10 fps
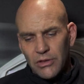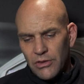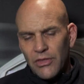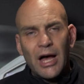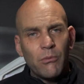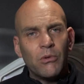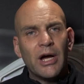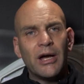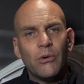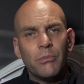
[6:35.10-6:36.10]
that will
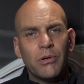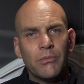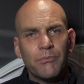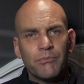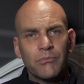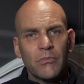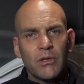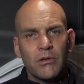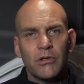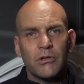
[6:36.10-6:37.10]
help
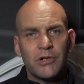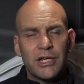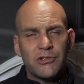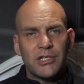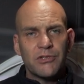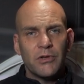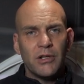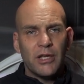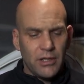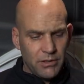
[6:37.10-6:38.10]
create a transfer
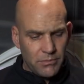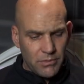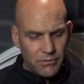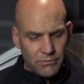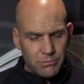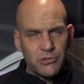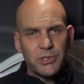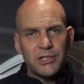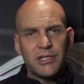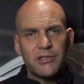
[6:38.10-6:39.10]
layer
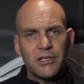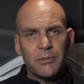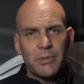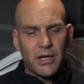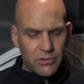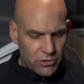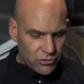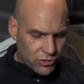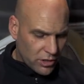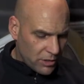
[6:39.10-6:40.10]
between the disc and the pad.
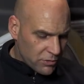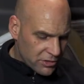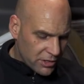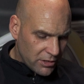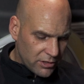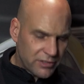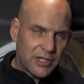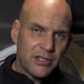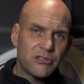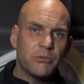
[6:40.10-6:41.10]
Try and return a
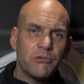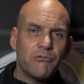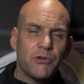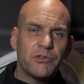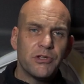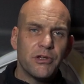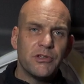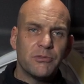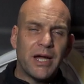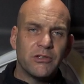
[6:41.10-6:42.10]
disc with a rough
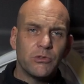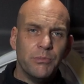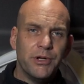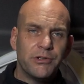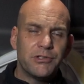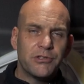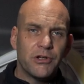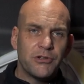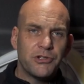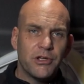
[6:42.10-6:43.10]
surface back to a mirror to
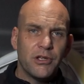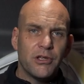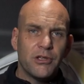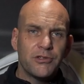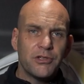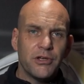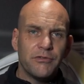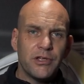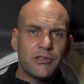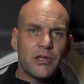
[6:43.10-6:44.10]
touch
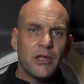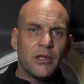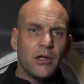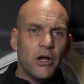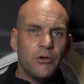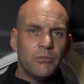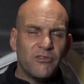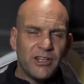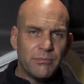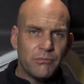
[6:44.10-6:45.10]
surface,
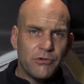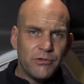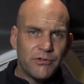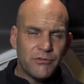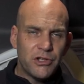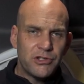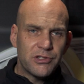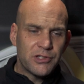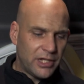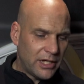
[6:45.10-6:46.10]
hopefully improve
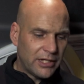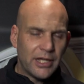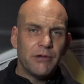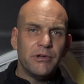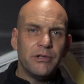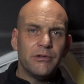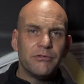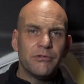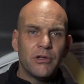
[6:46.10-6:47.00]
efficiency and get rid of